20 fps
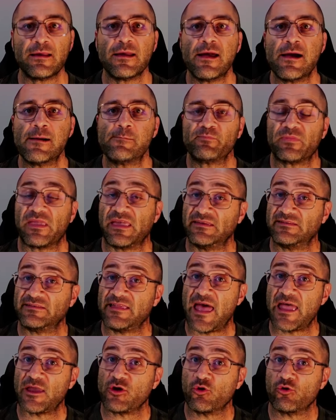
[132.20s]
is that
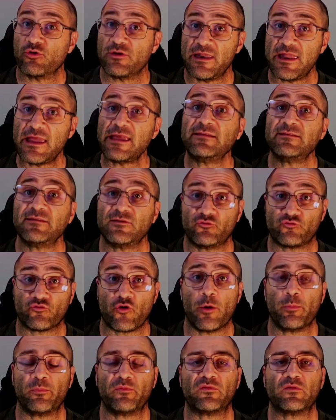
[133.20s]
your NEAT
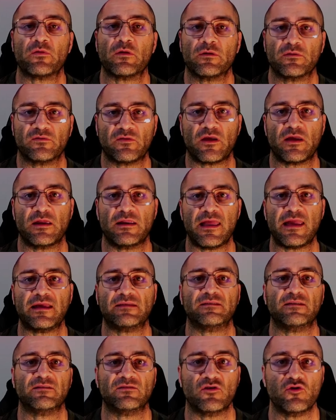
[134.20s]
drops. So your NEAT is
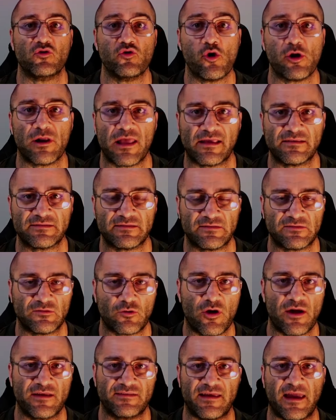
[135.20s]
your non-exercise
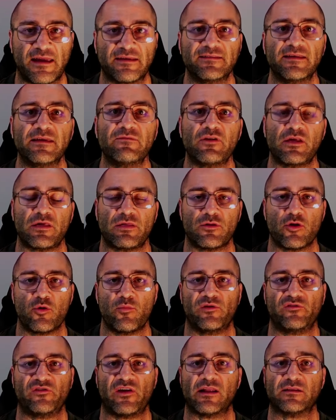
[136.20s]
activity
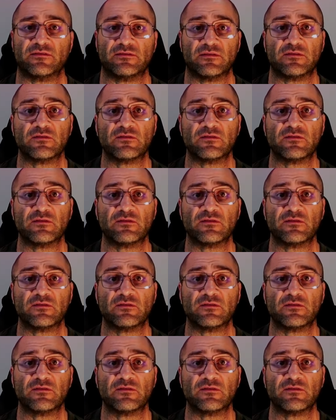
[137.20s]
thermogenesis.